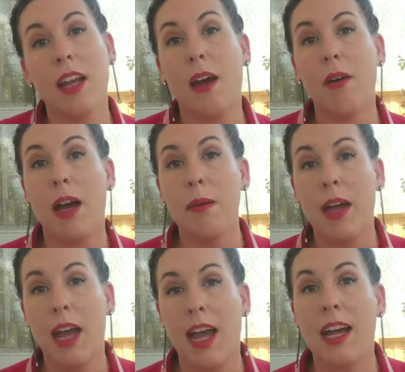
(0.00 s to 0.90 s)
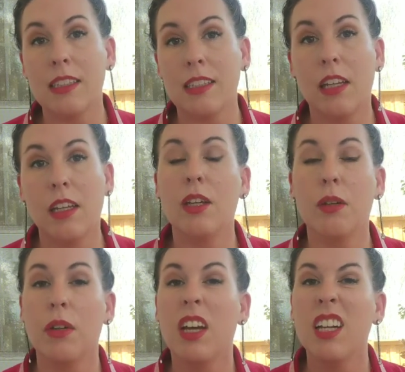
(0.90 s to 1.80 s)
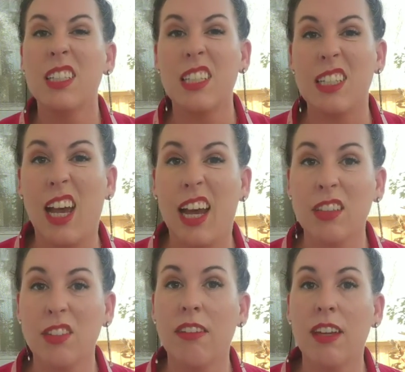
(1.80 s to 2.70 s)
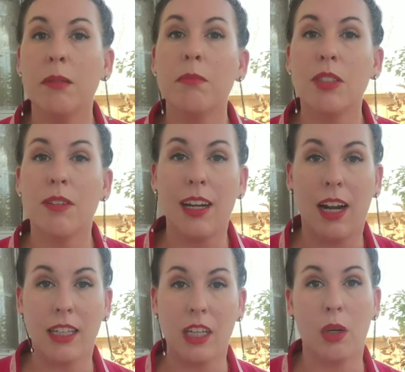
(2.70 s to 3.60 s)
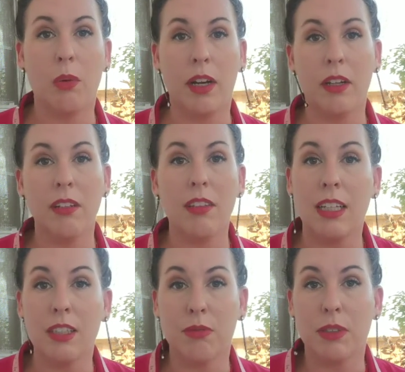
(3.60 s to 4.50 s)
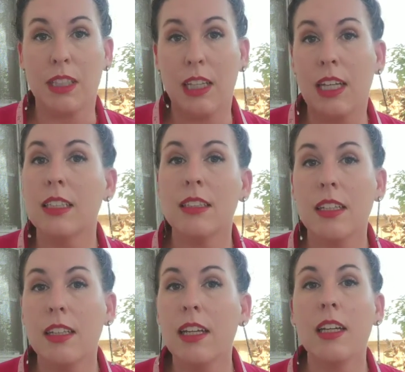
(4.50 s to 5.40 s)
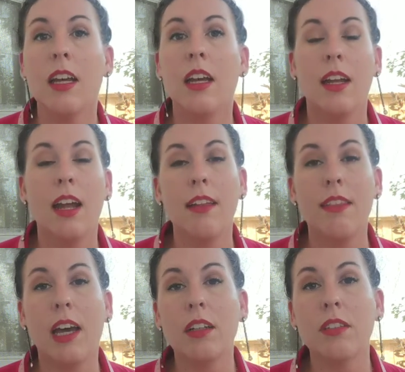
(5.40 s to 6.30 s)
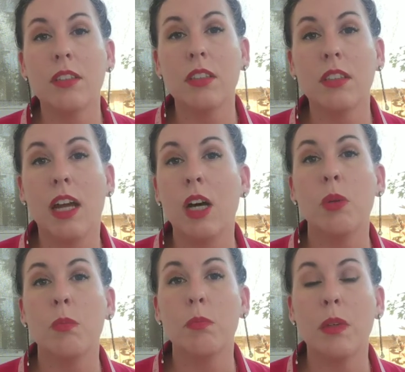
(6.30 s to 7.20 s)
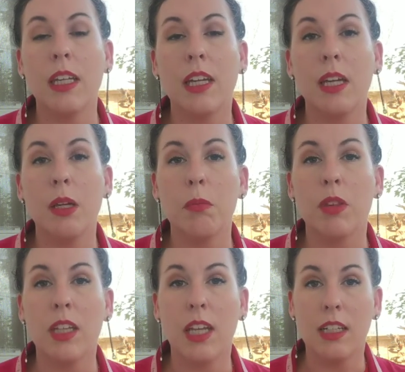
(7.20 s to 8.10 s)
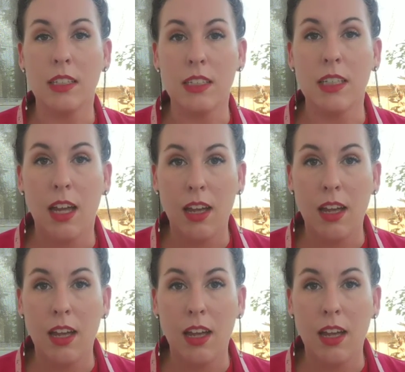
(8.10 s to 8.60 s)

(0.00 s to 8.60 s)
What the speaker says: to how I'm asking you to title them so that I can query things really easily, and that'll help me keep things